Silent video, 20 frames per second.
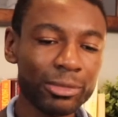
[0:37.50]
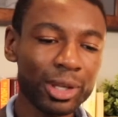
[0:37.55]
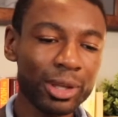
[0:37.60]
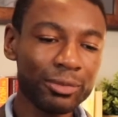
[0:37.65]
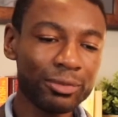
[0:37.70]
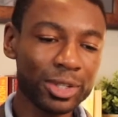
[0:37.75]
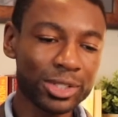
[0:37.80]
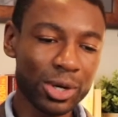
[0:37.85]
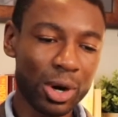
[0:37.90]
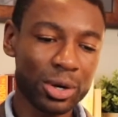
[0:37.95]

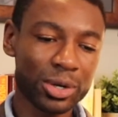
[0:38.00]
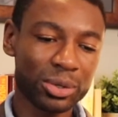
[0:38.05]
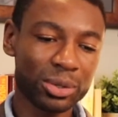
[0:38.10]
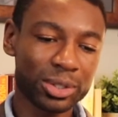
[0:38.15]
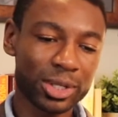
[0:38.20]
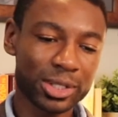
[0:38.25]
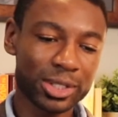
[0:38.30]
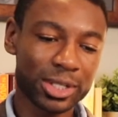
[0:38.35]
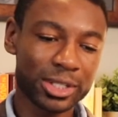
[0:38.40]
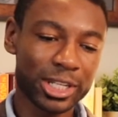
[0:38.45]
This article
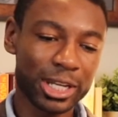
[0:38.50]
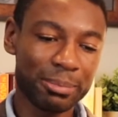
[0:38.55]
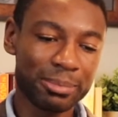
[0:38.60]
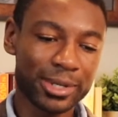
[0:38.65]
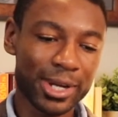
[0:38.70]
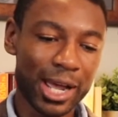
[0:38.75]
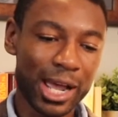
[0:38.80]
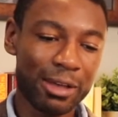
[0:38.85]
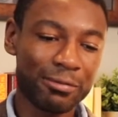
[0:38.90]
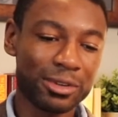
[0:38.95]
does a deep
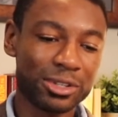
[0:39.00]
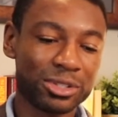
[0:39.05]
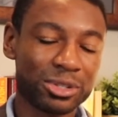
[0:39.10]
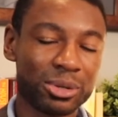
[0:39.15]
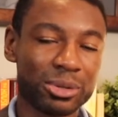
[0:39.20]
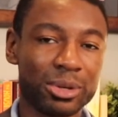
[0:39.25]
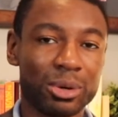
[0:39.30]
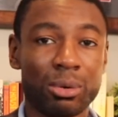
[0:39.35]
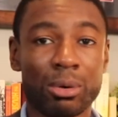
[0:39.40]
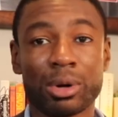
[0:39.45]
dive
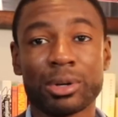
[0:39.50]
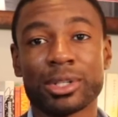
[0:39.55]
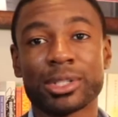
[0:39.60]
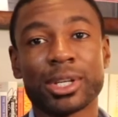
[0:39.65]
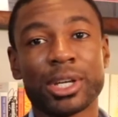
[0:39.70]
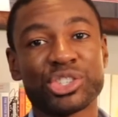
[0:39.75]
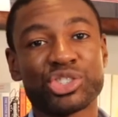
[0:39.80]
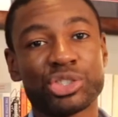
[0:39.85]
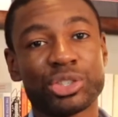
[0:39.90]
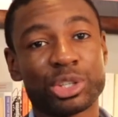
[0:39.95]
into the
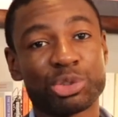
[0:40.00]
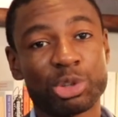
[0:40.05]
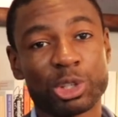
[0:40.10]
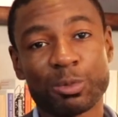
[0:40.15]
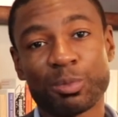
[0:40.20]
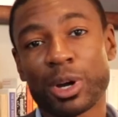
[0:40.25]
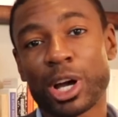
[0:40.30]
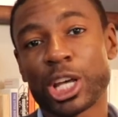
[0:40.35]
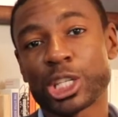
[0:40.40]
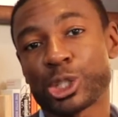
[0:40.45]
organization that's
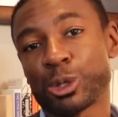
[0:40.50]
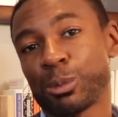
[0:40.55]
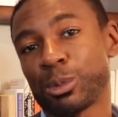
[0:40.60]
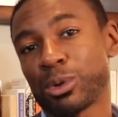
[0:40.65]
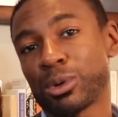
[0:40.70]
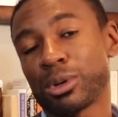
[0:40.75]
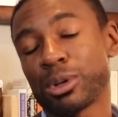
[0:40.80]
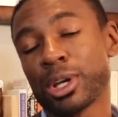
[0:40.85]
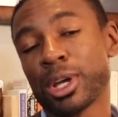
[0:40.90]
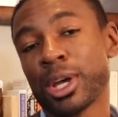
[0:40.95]

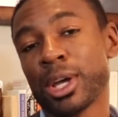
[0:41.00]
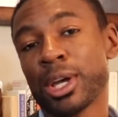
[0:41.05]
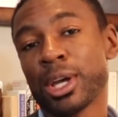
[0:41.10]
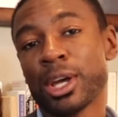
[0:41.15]
responsible